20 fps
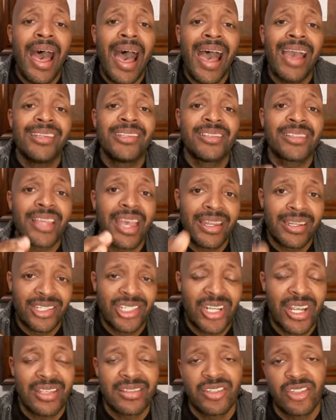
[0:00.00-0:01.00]
I just got a
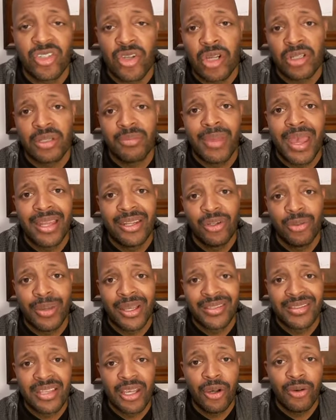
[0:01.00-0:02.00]
chance to talk to Matt Hill
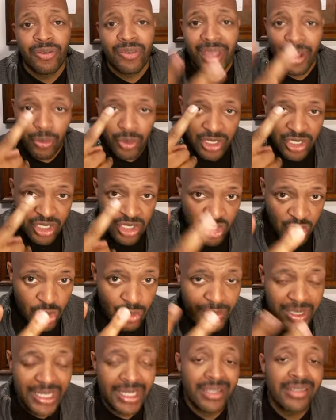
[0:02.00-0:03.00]
myself. I went to
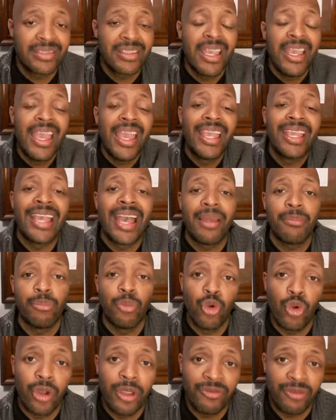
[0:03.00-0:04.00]
two meetings and got
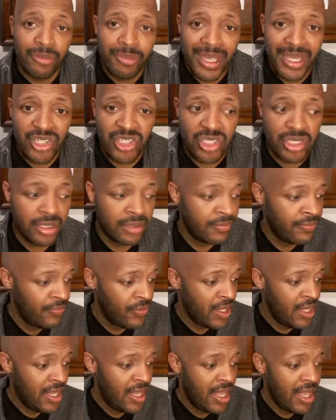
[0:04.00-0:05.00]
more information
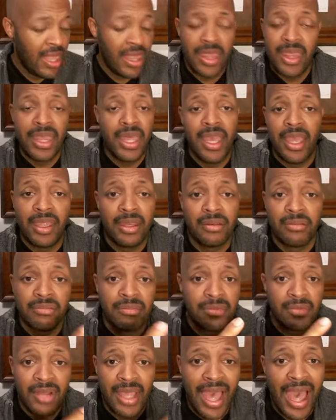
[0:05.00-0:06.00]

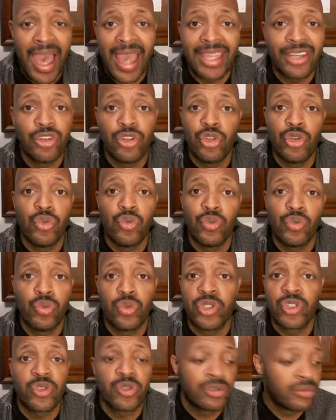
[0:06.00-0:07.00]
than I knew
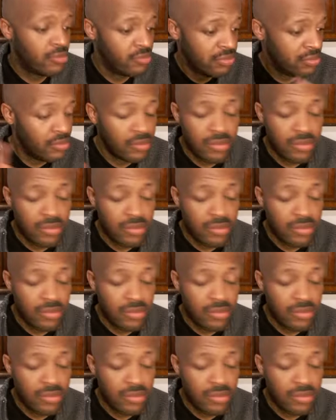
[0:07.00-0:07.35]
was